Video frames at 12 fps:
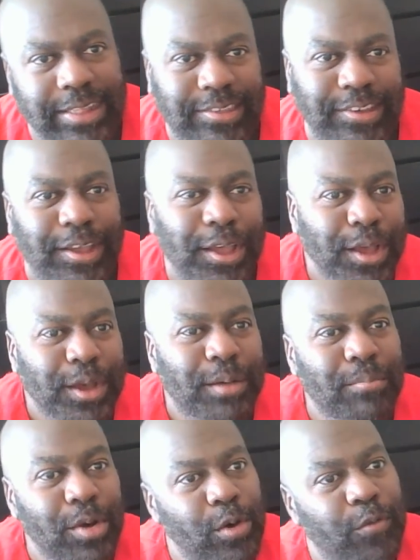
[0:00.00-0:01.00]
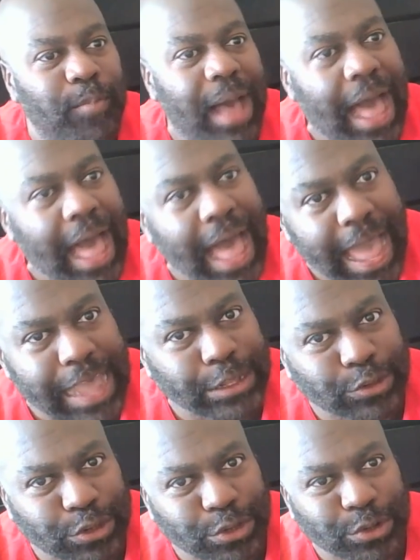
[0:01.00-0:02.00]
to move
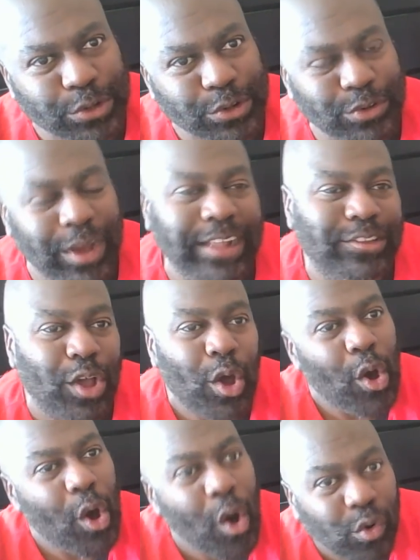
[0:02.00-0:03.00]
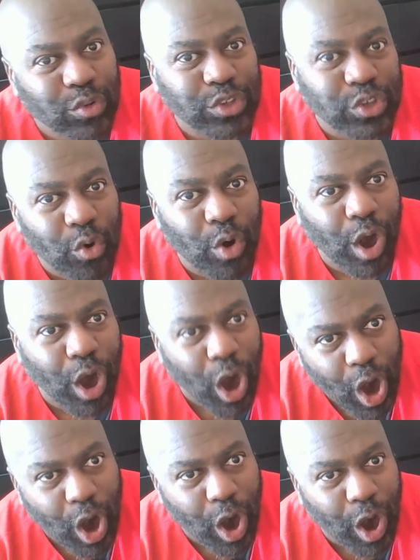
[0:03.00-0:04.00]
behind you, and to hold your
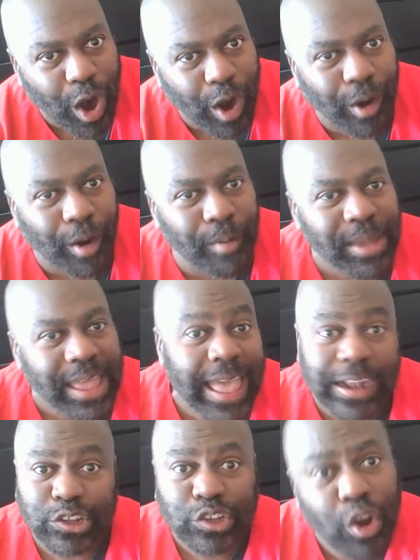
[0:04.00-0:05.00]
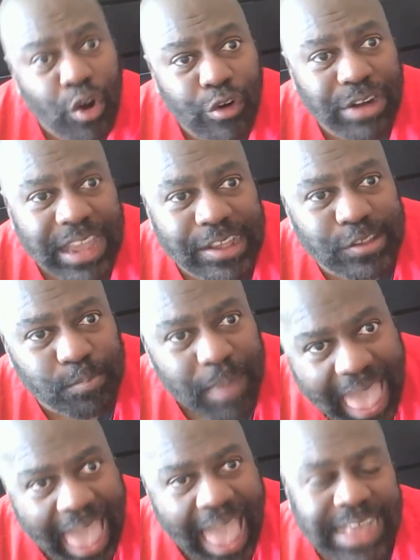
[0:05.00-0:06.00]
arm, and to turn his
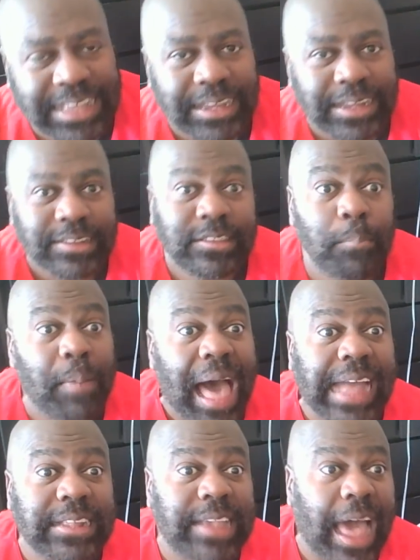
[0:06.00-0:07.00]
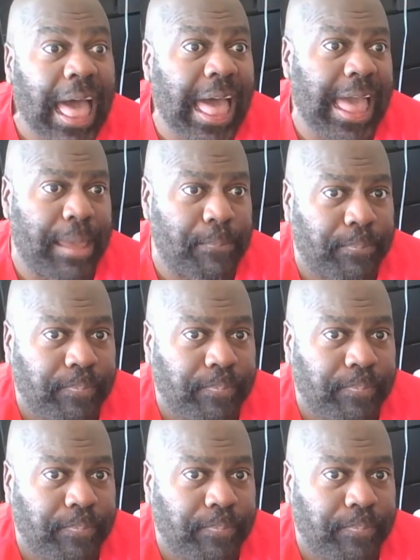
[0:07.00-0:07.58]
back to buy time.